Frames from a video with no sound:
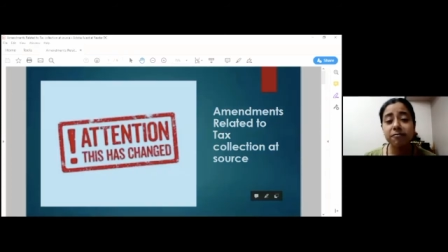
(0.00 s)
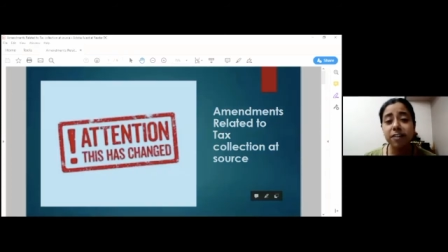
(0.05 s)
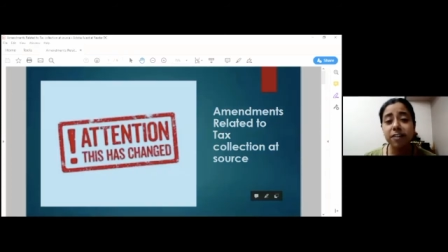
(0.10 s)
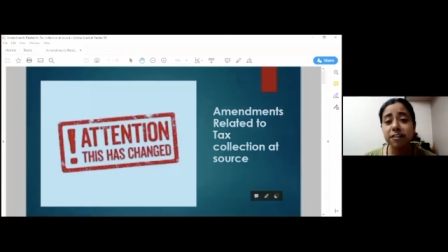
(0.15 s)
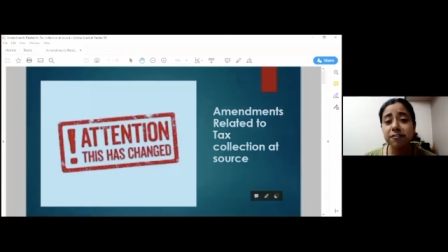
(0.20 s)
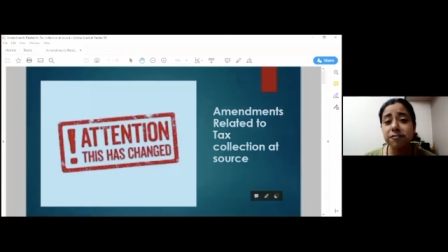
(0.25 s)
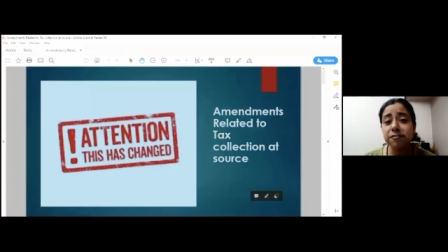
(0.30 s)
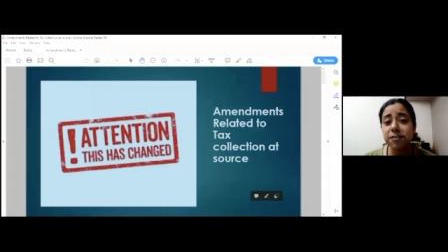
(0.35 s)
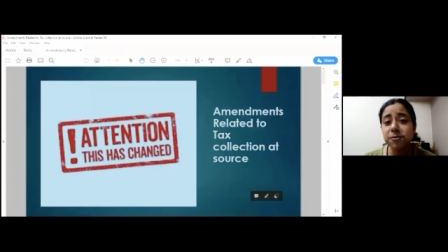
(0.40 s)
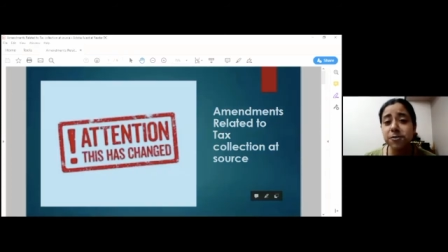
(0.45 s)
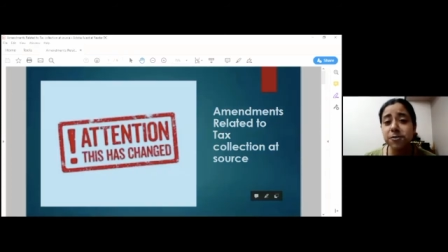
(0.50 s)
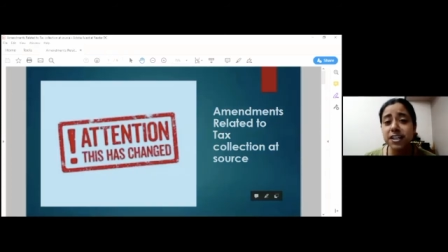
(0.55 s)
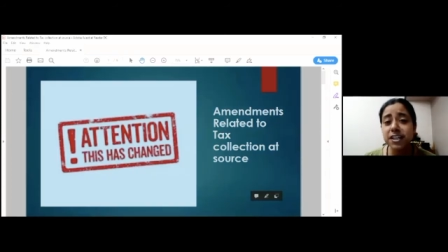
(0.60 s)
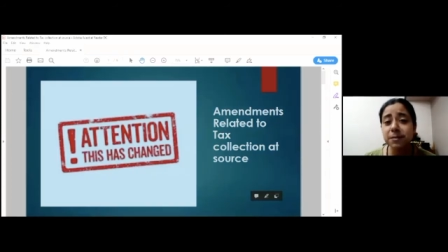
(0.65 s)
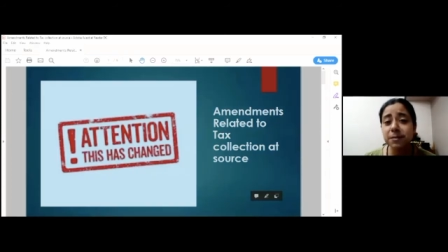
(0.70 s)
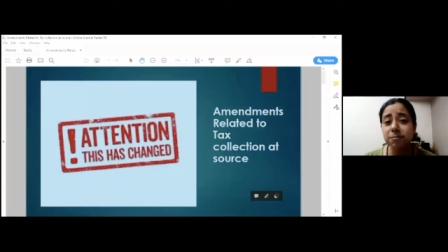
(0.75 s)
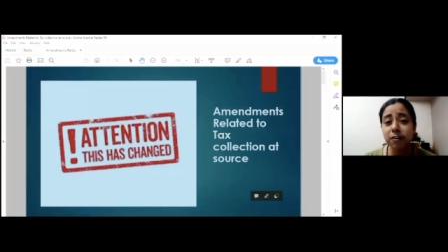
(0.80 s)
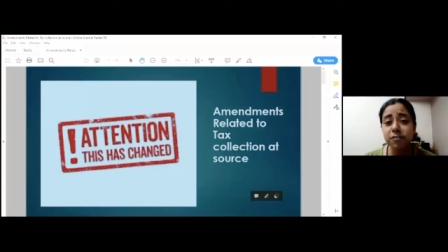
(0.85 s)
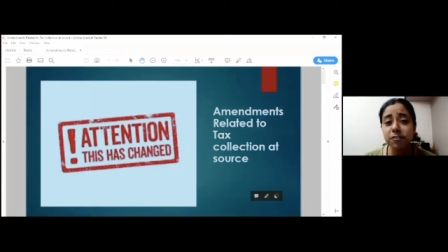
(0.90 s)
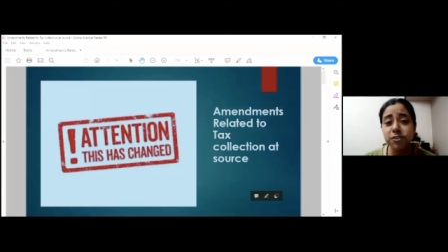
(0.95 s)
confuse
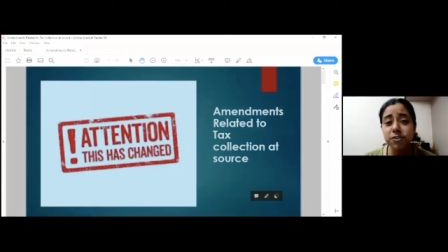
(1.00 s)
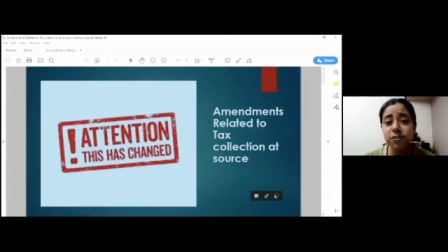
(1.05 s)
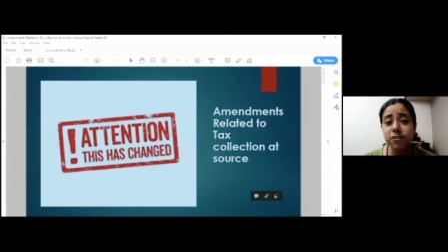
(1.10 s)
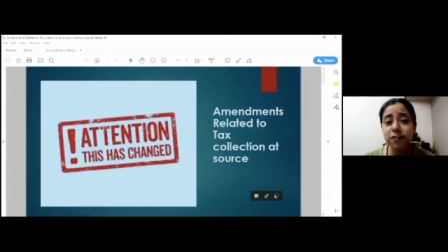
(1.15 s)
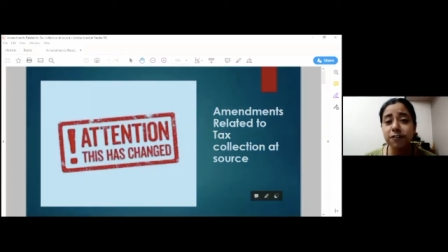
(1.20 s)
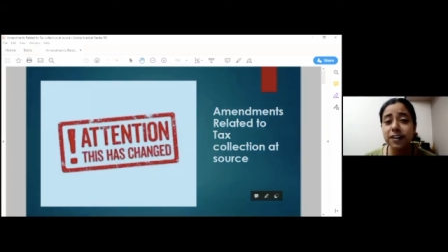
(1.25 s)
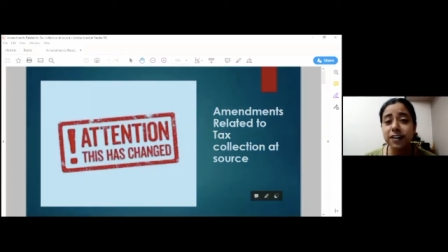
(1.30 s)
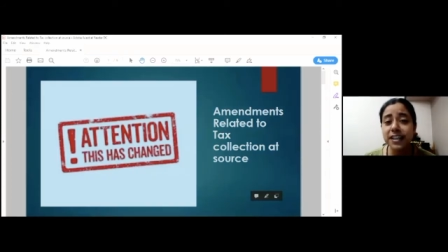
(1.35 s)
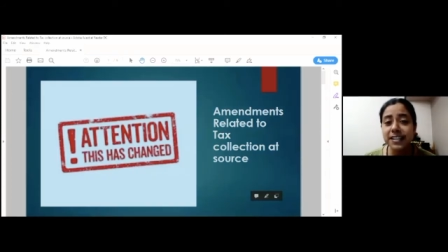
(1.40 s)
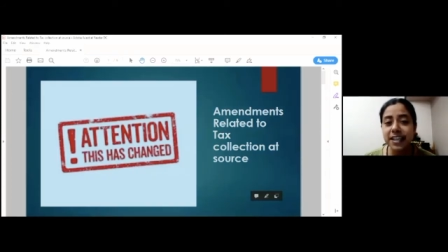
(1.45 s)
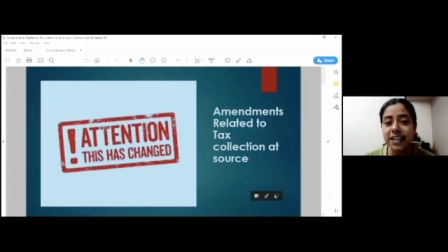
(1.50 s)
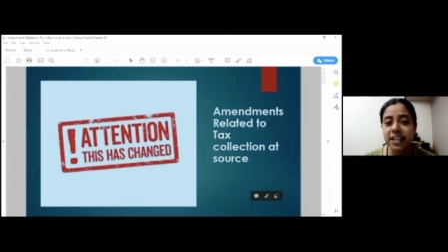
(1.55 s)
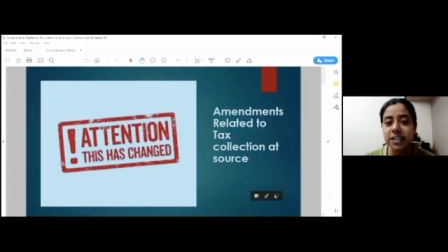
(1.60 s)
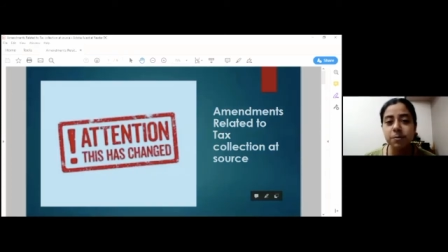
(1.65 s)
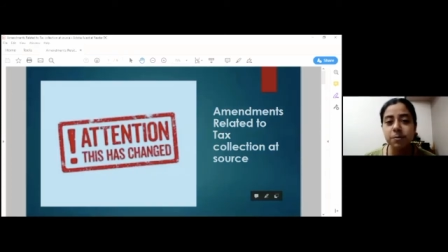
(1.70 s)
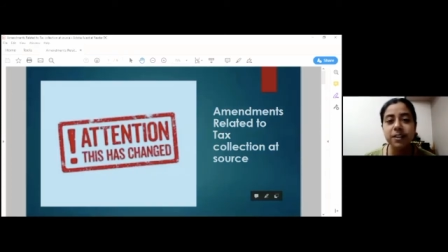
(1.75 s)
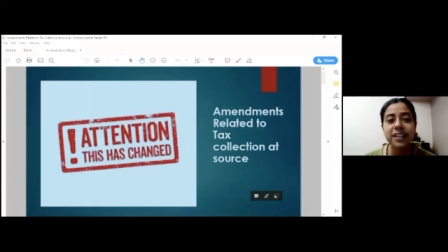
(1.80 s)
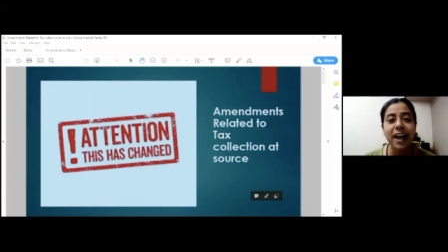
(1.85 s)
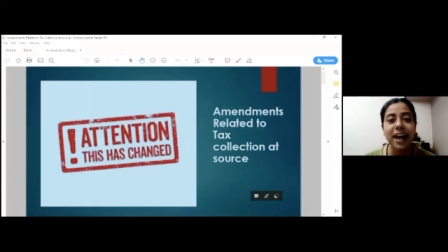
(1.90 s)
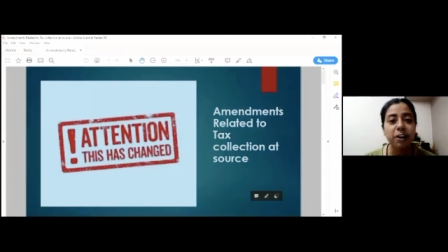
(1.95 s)
the provisions of
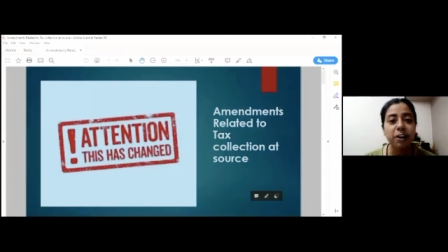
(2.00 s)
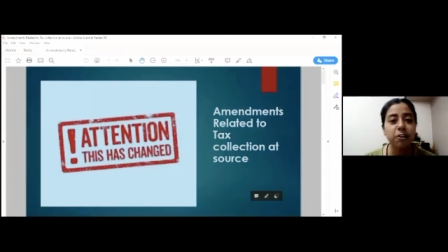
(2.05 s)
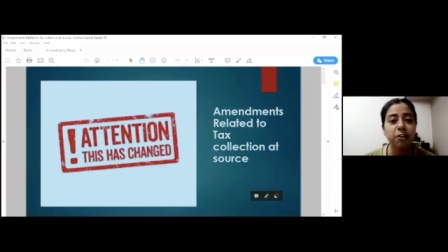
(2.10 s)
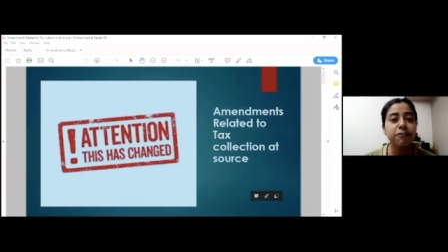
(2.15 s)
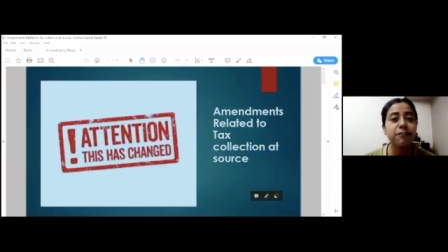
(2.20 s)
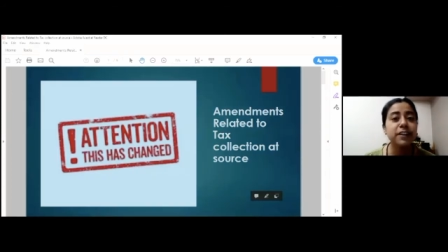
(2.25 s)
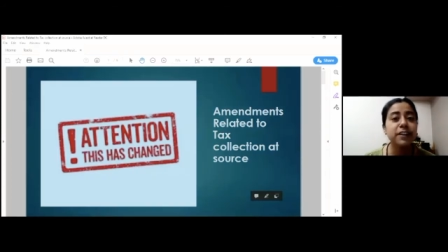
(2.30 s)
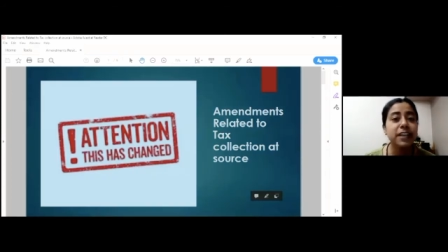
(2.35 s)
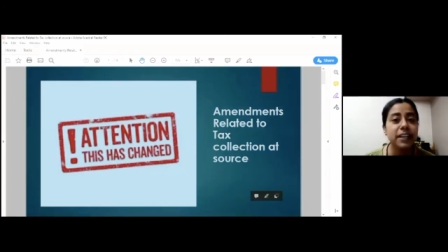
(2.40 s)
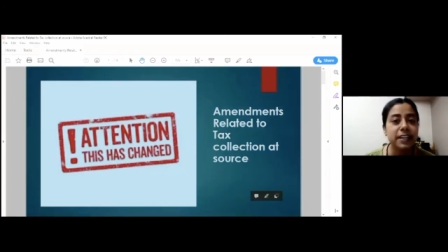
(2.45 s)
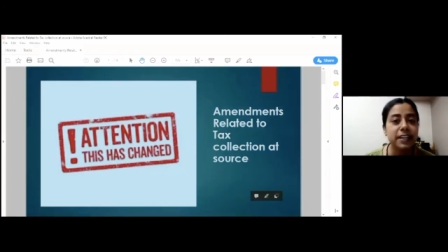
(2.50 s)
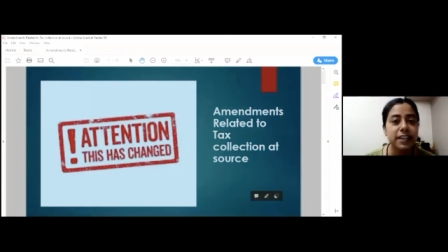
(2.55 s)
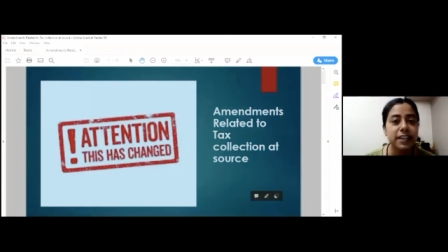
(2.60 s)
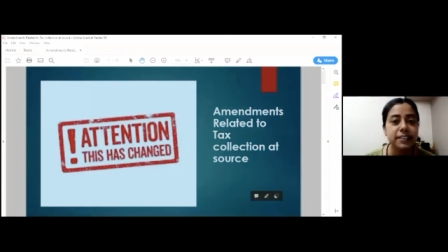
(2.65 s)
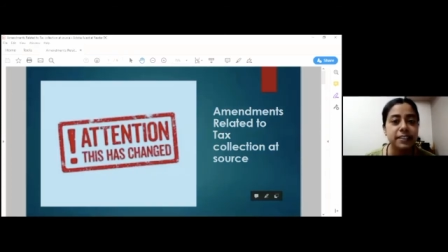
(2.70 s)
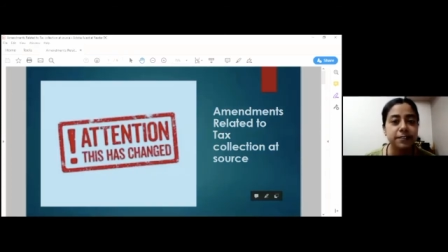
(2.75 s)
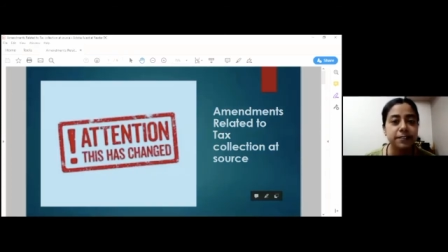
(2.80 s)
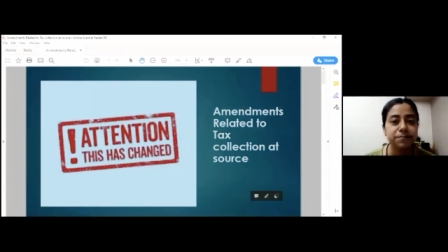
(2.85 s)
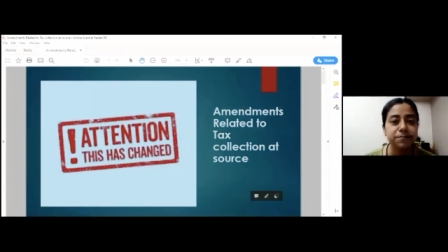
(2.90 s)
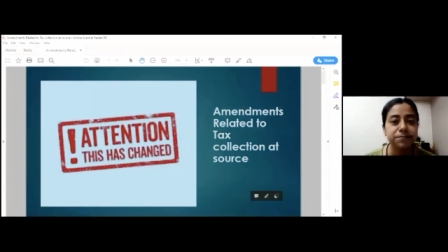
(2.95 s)
TCS with that of
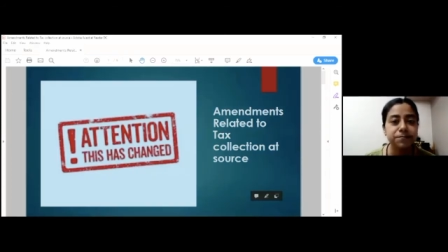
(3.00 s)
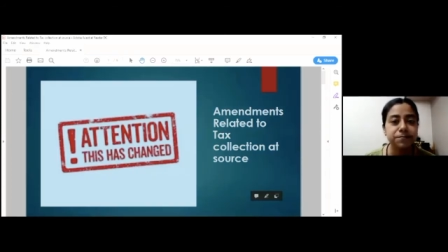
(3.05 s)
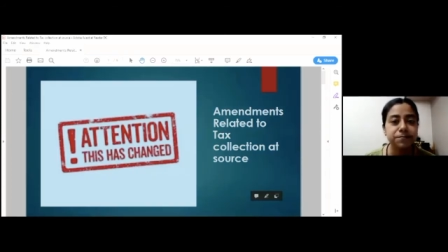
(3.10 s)
TDS.